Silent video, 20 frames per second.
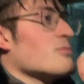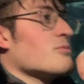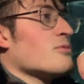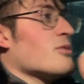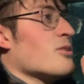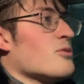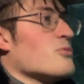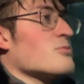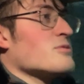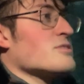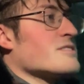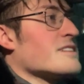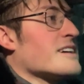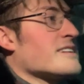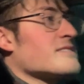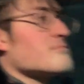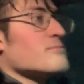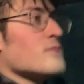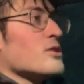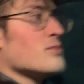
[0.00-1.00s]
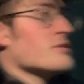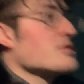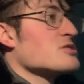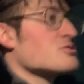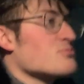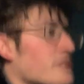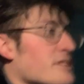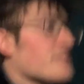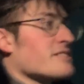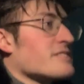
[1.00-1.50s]
Oh, that moment
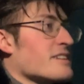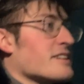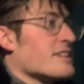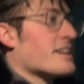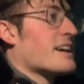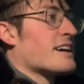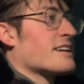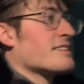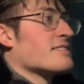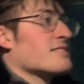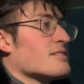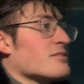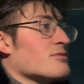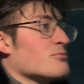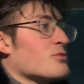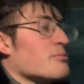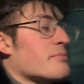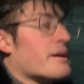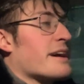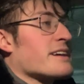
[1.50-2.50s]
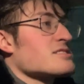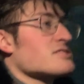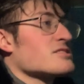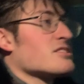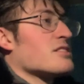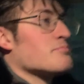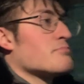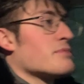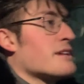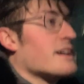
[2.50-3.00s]
where Max
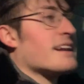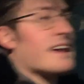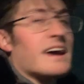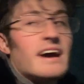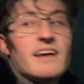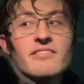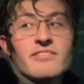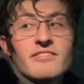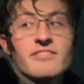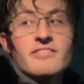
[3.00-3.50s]
got bit in half?